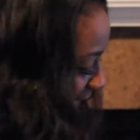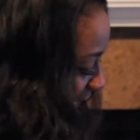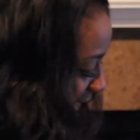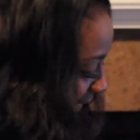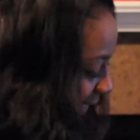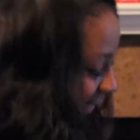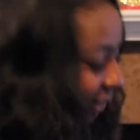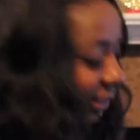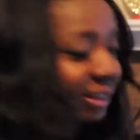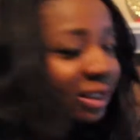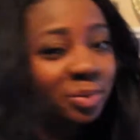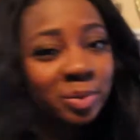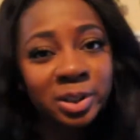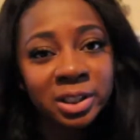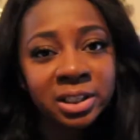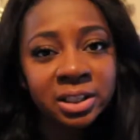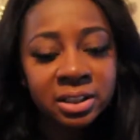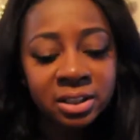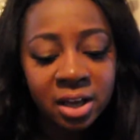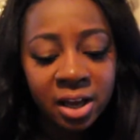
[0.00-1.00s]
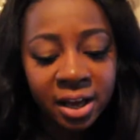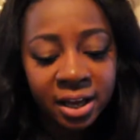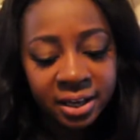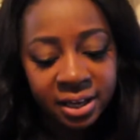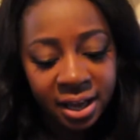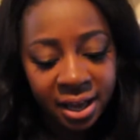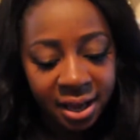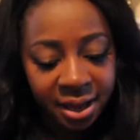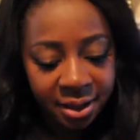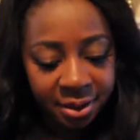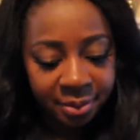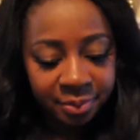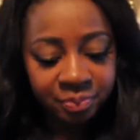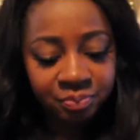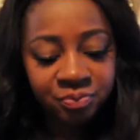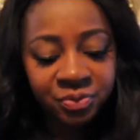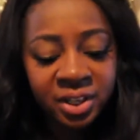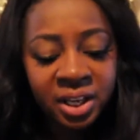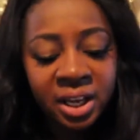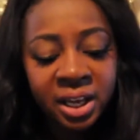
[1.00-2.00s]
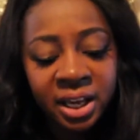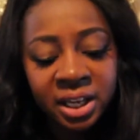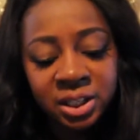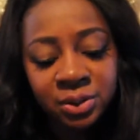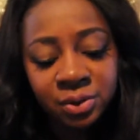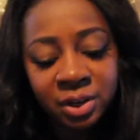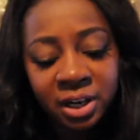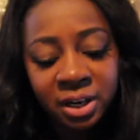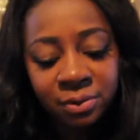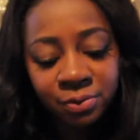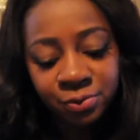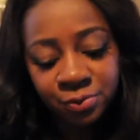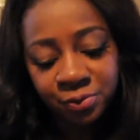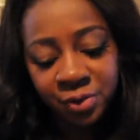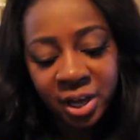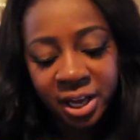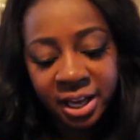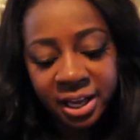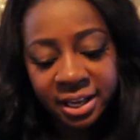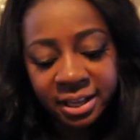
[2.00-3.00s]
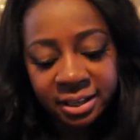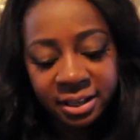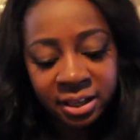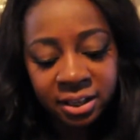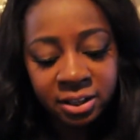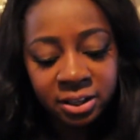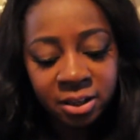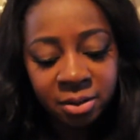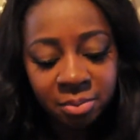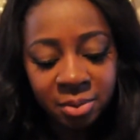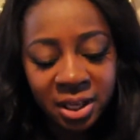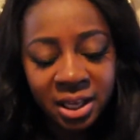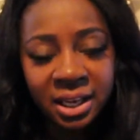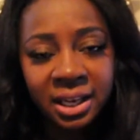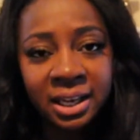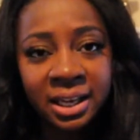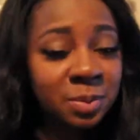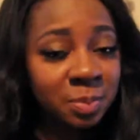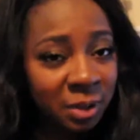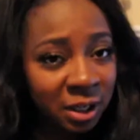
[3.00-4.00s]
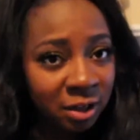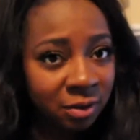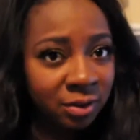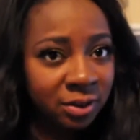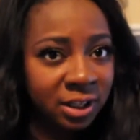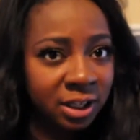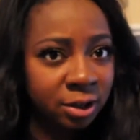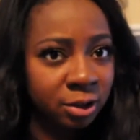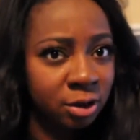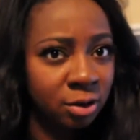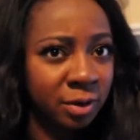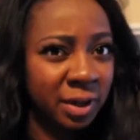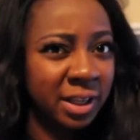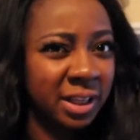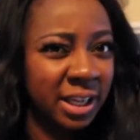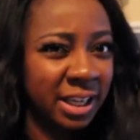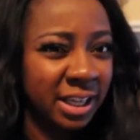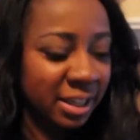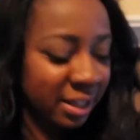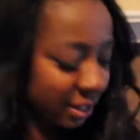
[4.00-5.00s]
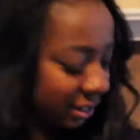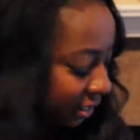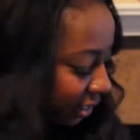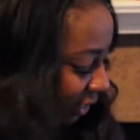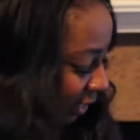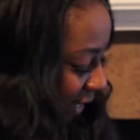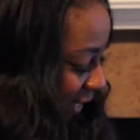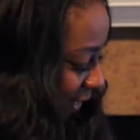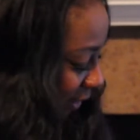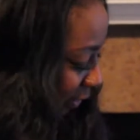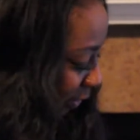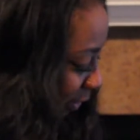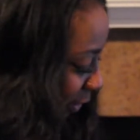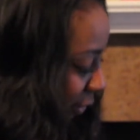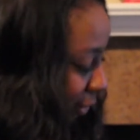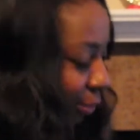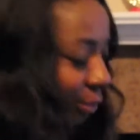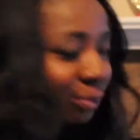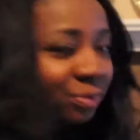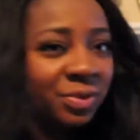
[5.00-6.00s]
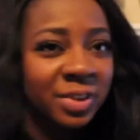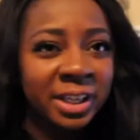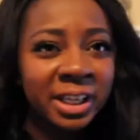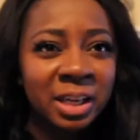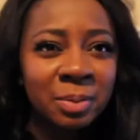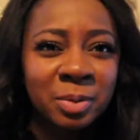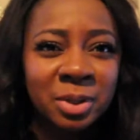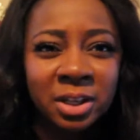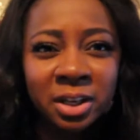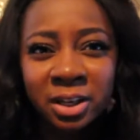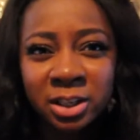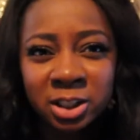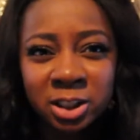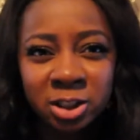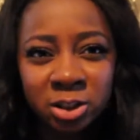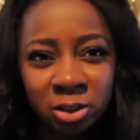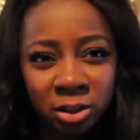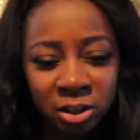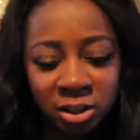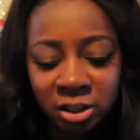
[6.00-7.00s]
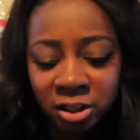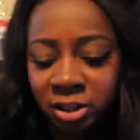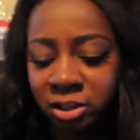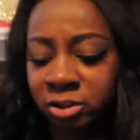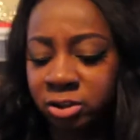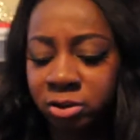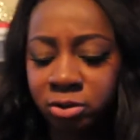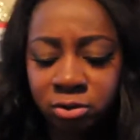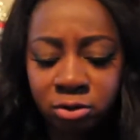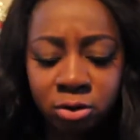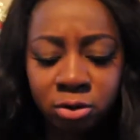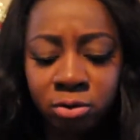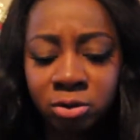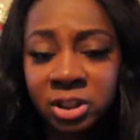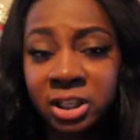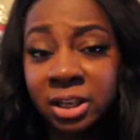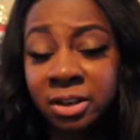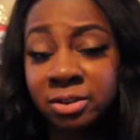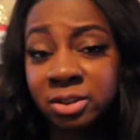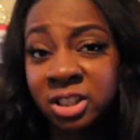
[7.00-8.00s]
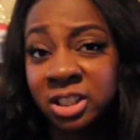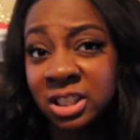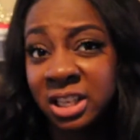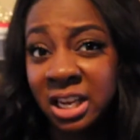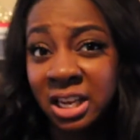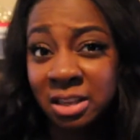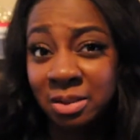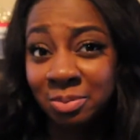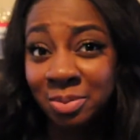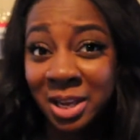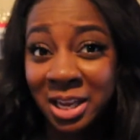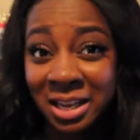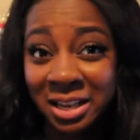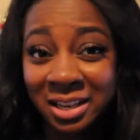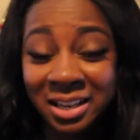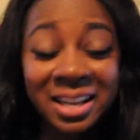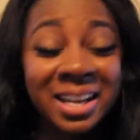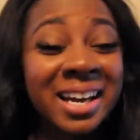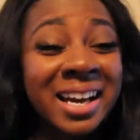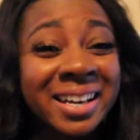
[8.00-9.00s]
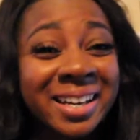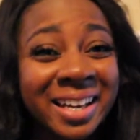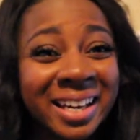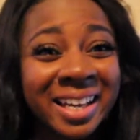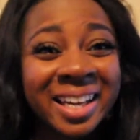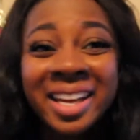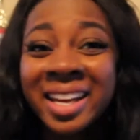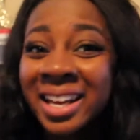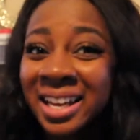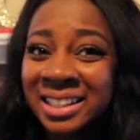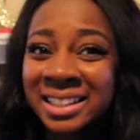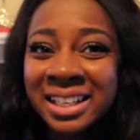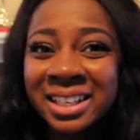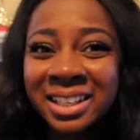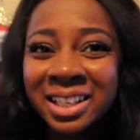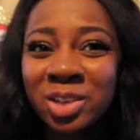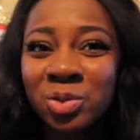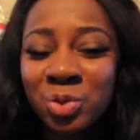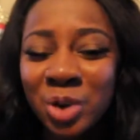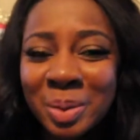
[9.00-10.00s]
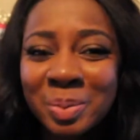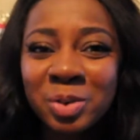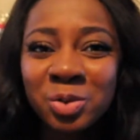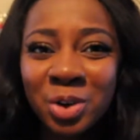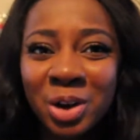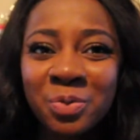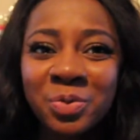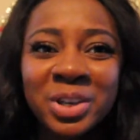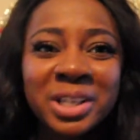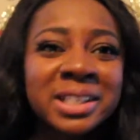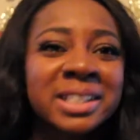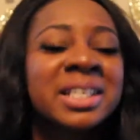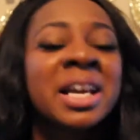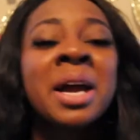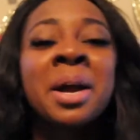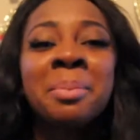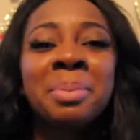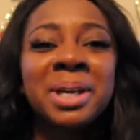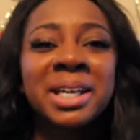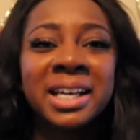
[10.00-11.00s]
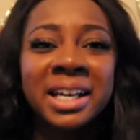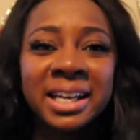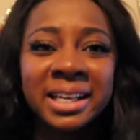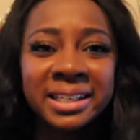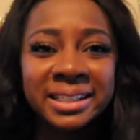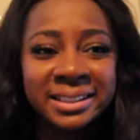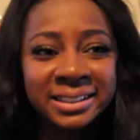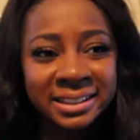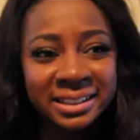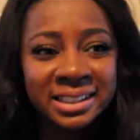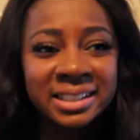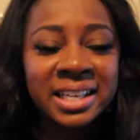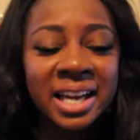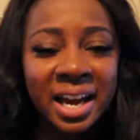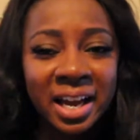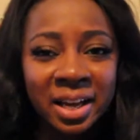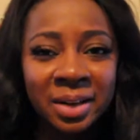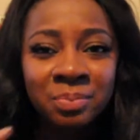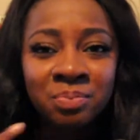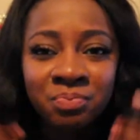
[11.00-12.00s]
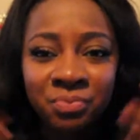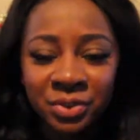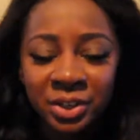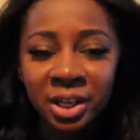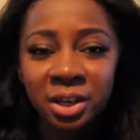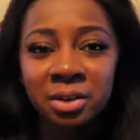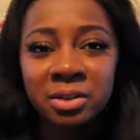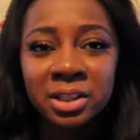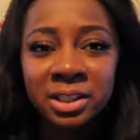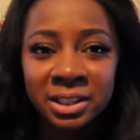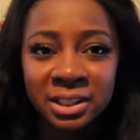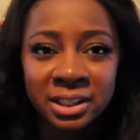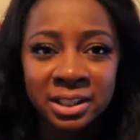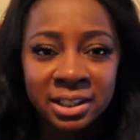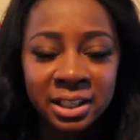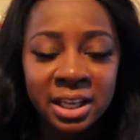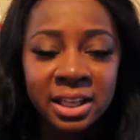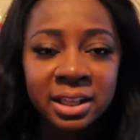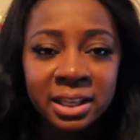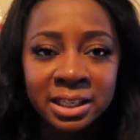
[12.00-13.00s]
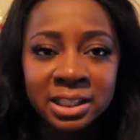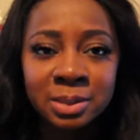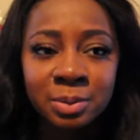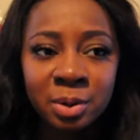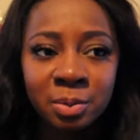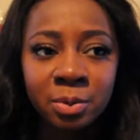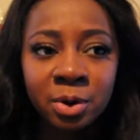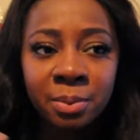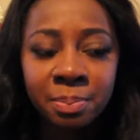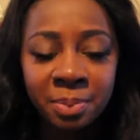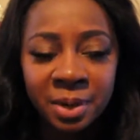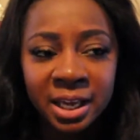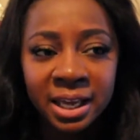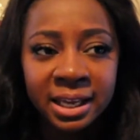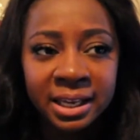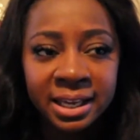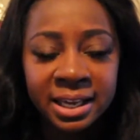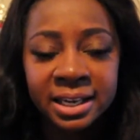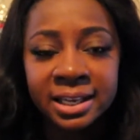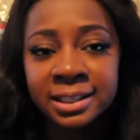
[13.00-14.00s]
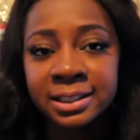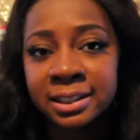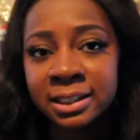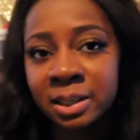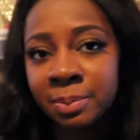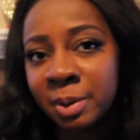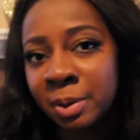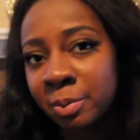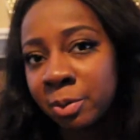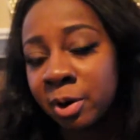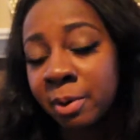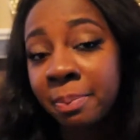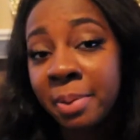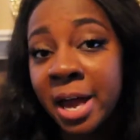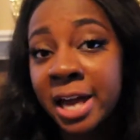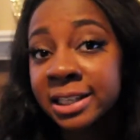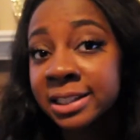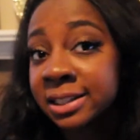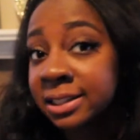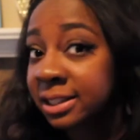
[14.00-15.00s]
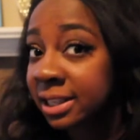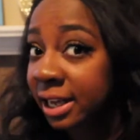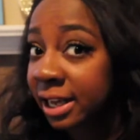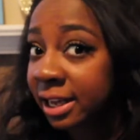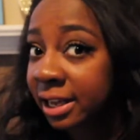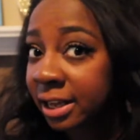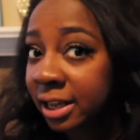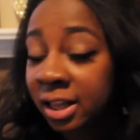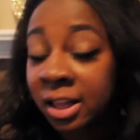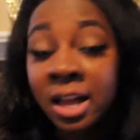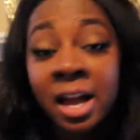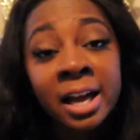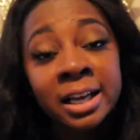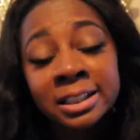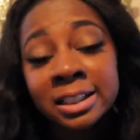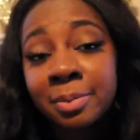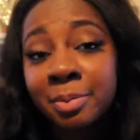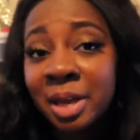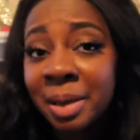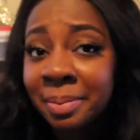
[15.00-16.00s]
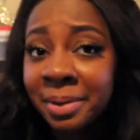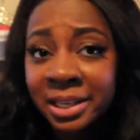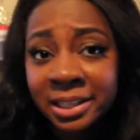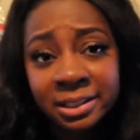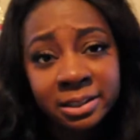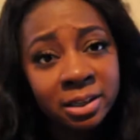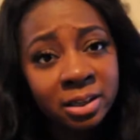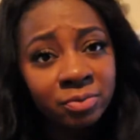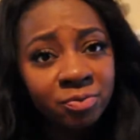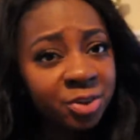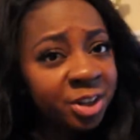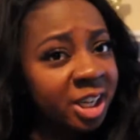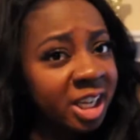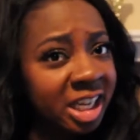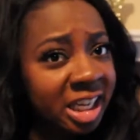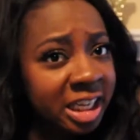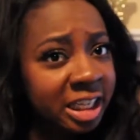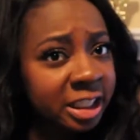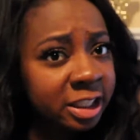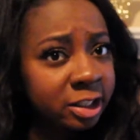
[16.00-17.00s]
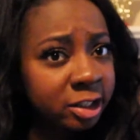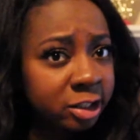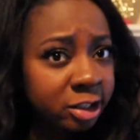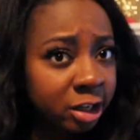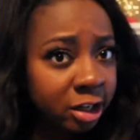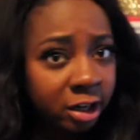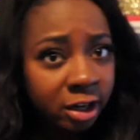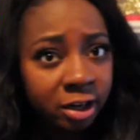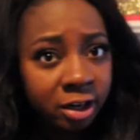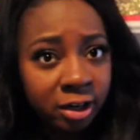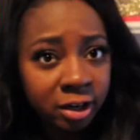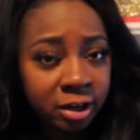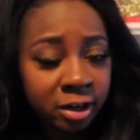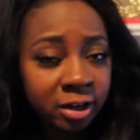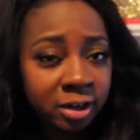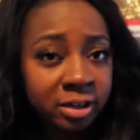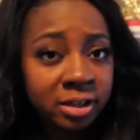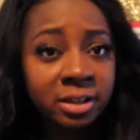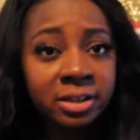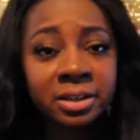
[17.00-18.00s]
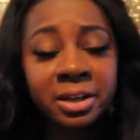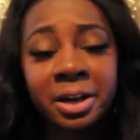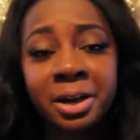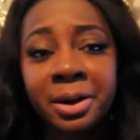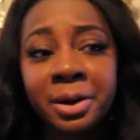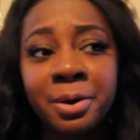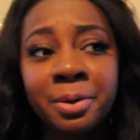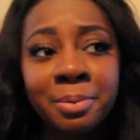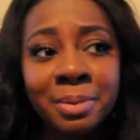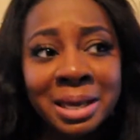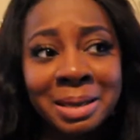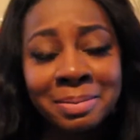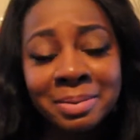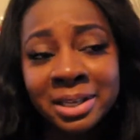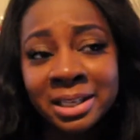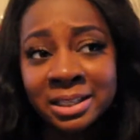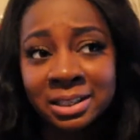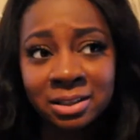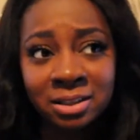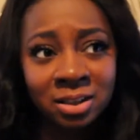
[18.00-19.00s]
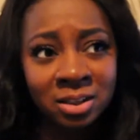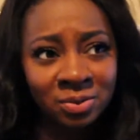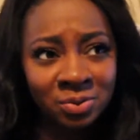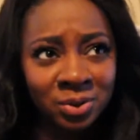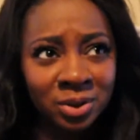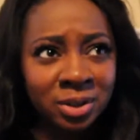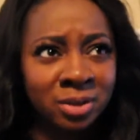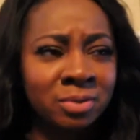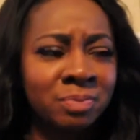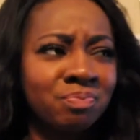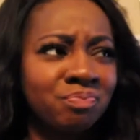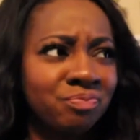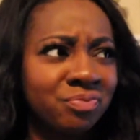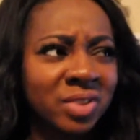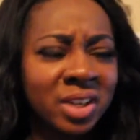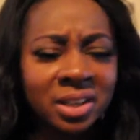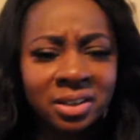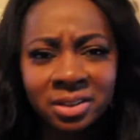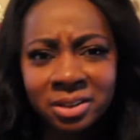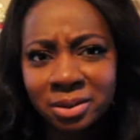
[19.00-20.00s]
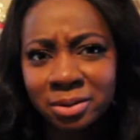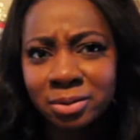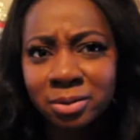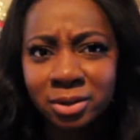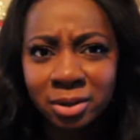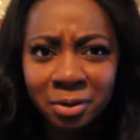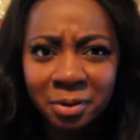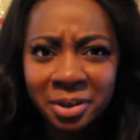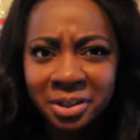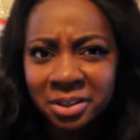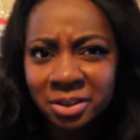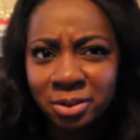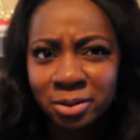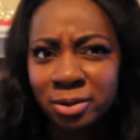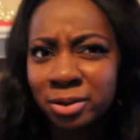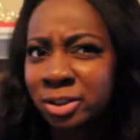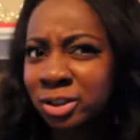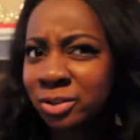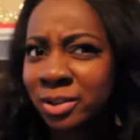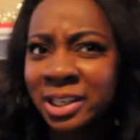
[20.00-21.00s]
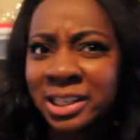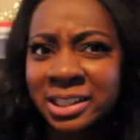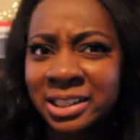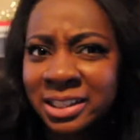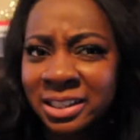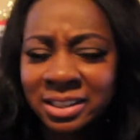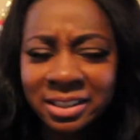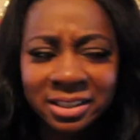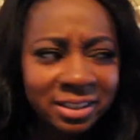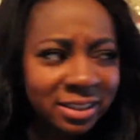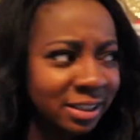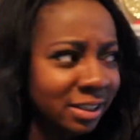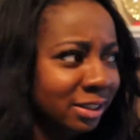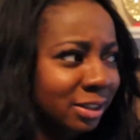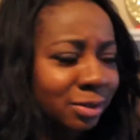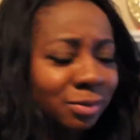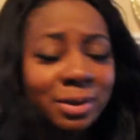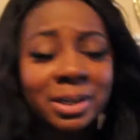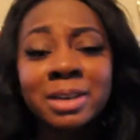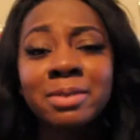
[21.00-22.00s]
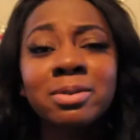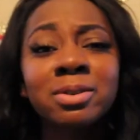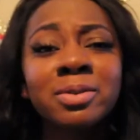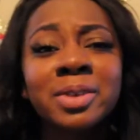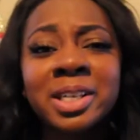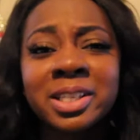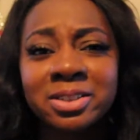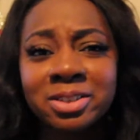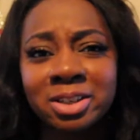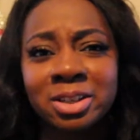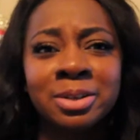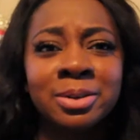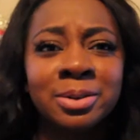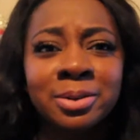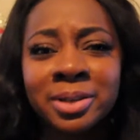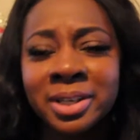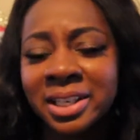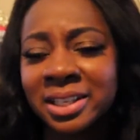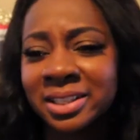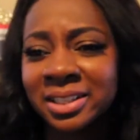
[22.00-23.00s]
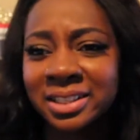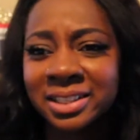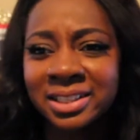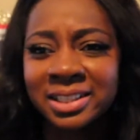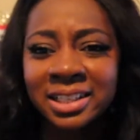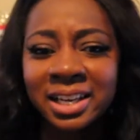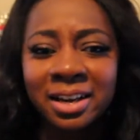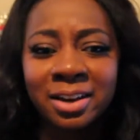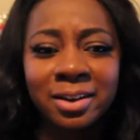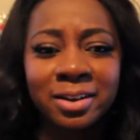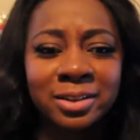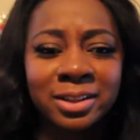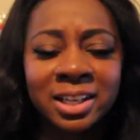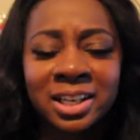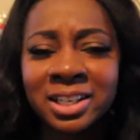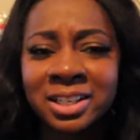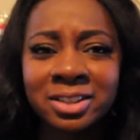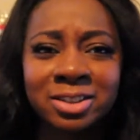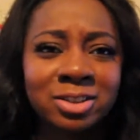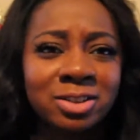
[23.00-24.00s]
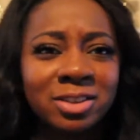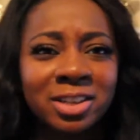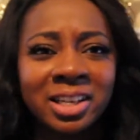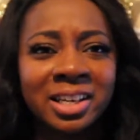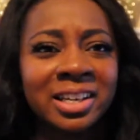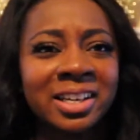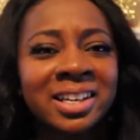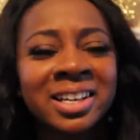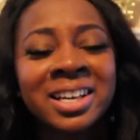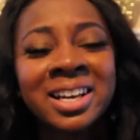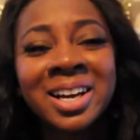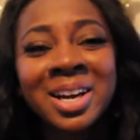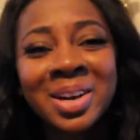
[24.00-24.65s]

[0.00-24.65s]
I like this lipstick a lot. It's very fun to me. It's pink without going like, I don't know, Nicki Minaj circa 2010 pink. Is that a good frame of reference? Because yeah, no, it leans a bit more pink. It is a little bit more pastel. So maybe it's good for Easter, you know, maybe it's good for, I don't know, going into horse races. I don't know, whatever we do in the South, I just drink.